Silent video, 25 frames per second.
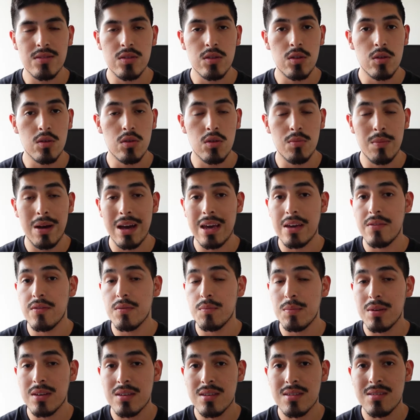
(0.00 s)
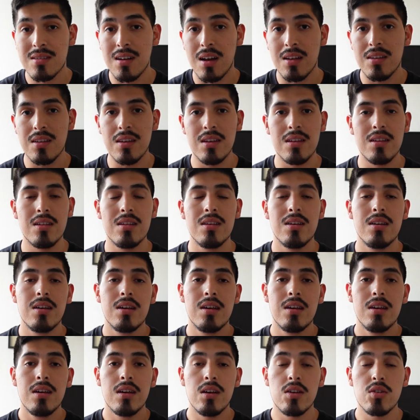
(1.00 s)
You might even be studying
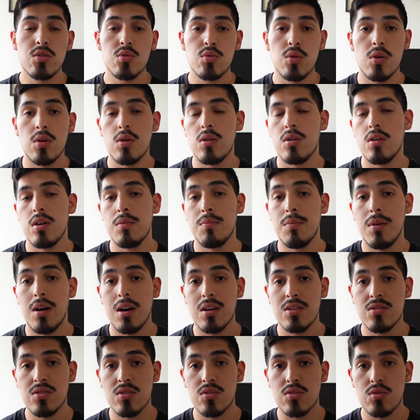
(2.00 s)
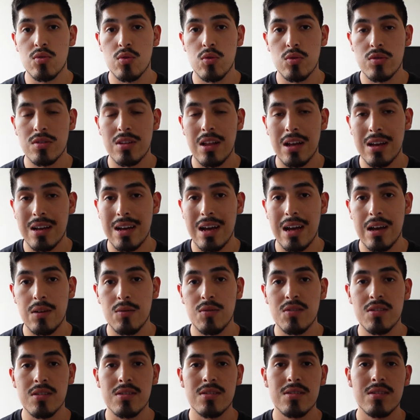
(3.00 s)
as well, a master's course like I
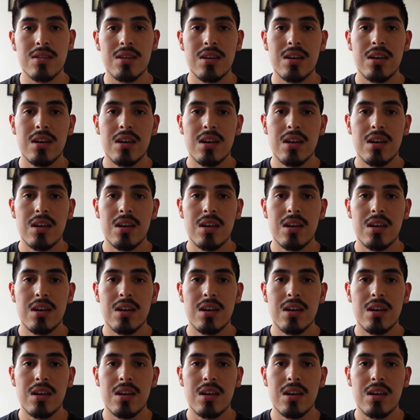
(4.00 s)
was.